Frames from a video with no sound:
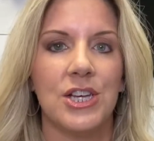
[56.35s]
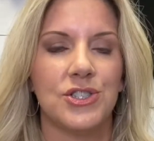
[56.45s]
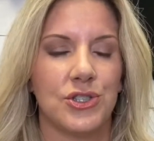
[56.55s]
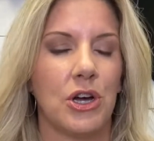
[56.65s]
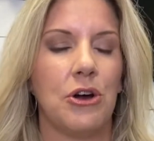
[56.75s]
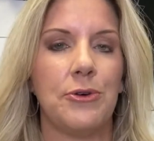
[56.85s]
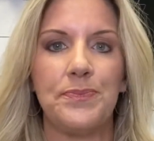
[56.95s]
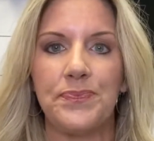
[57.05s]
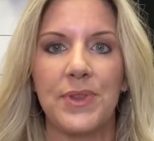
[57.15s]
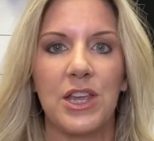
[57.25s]

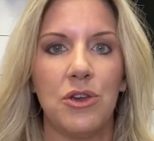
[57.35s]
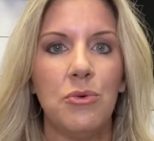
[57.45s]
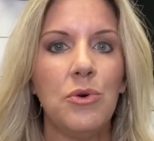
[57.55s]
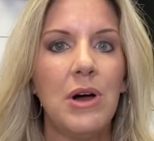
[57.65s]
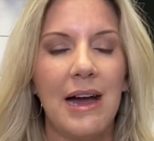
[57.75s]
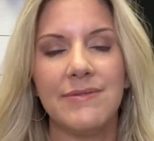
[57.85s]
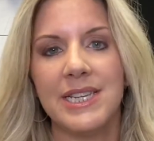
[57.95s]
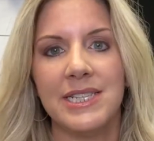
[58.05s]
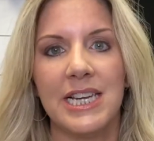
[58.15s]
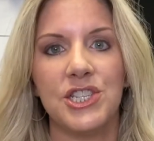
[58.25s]
So you will have
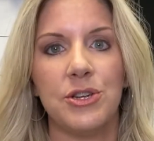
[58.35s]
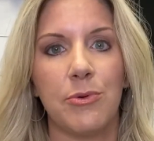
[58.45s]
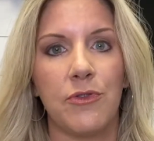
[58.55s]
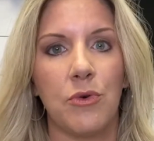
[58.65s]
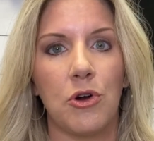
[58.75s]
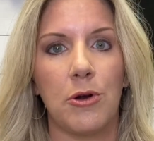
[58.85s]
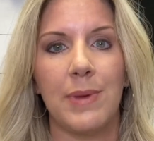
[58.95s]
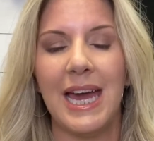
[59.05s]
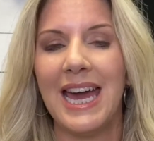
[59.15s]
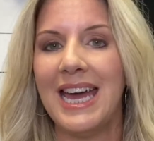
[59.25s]
10 days to perform
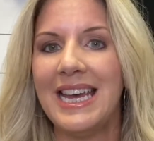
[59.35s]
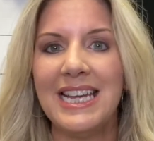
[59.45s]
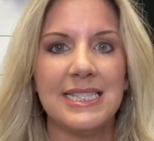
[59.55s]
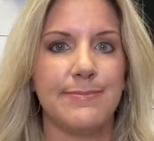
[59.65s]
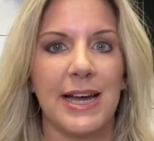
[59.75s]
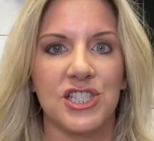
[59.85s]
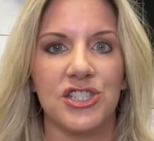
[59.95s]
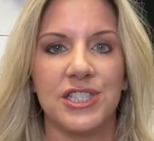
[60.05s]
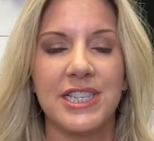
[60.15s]
any inspections.